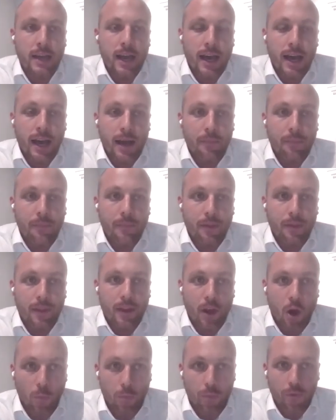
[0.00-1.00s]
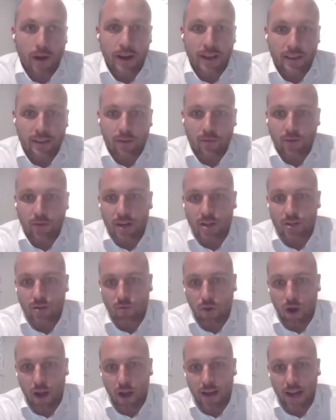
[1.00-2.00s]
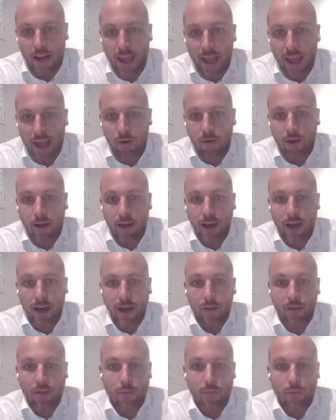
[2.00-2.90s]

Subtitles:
operating in the region right now.